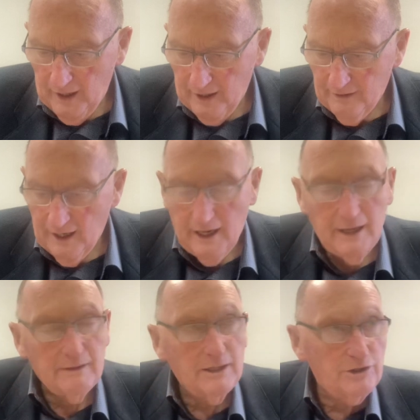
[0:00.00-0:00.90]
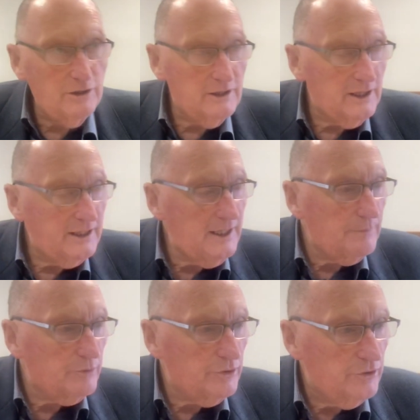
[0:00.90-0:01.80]
that the
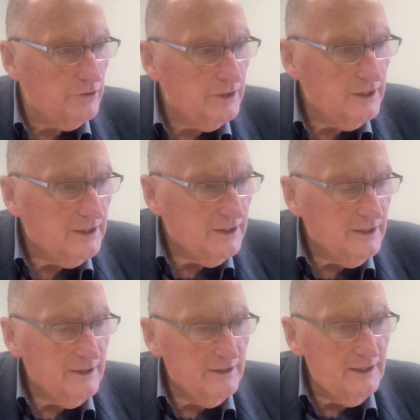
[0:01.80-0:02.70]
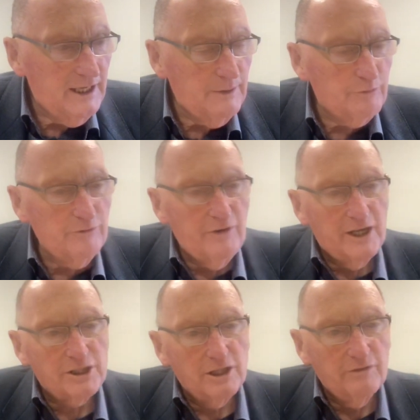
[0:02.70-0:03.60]
Hebrew
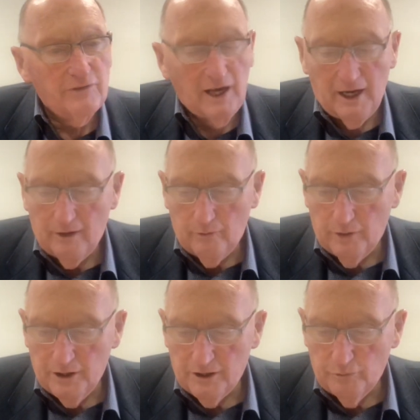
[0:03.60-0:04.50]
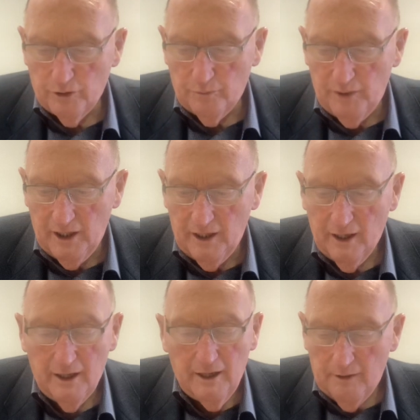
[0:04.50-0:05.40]
version of that would
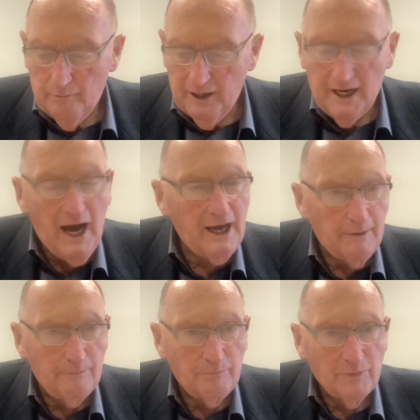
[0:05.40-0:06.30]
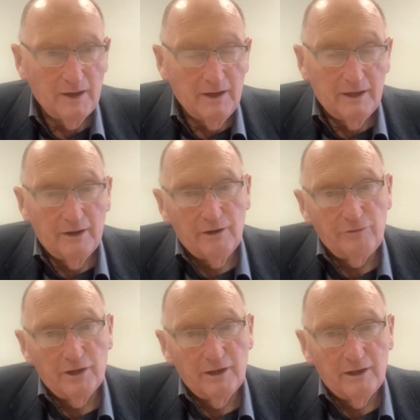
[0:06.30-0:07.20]
be Menahem. Now,
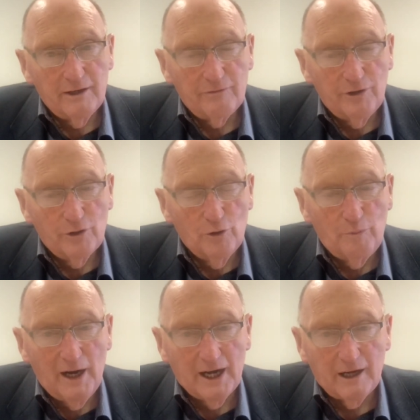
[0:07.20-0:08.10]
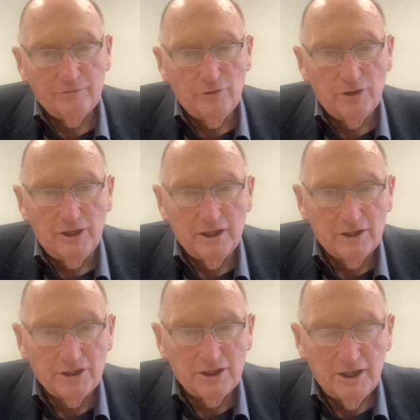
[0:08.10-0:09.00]
if you go back a few
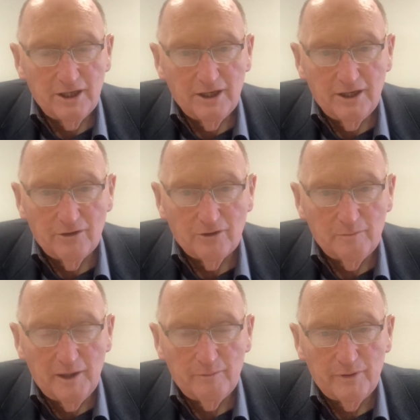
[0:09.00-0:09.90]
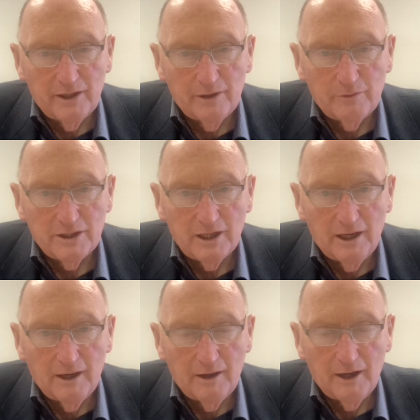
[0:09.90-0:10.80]
years, you'll remember there was
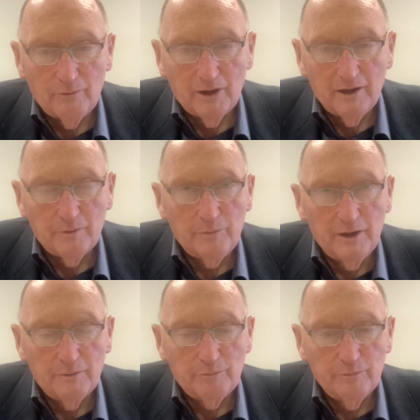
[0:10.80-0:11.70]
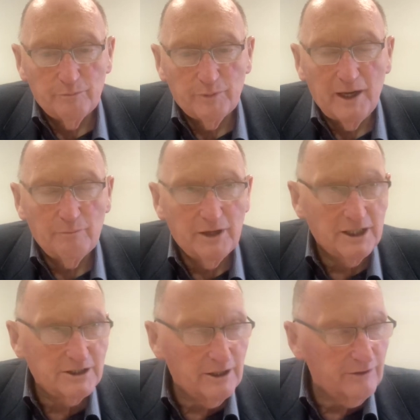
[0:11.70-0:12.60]
one of the prime
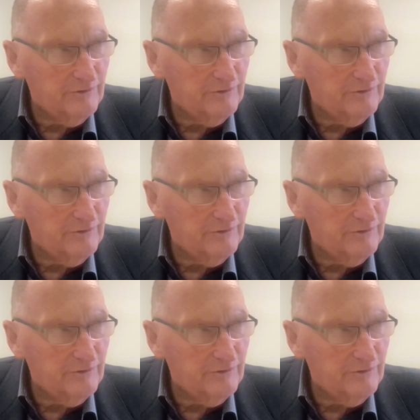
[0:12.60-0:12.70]
minister